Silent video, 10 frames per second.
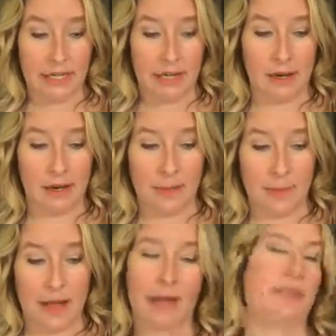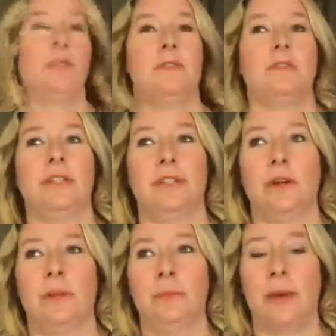I'll have to do a video
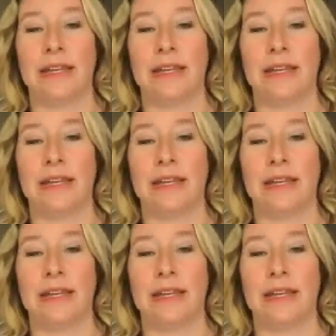on my